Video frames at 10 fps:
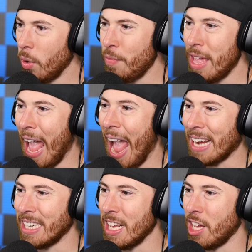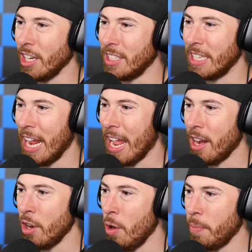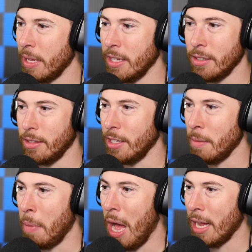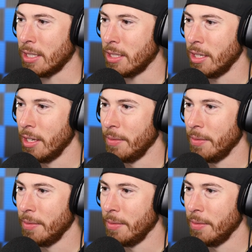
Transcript: What if he accidentally cuts his hand? Nope, he's a boss.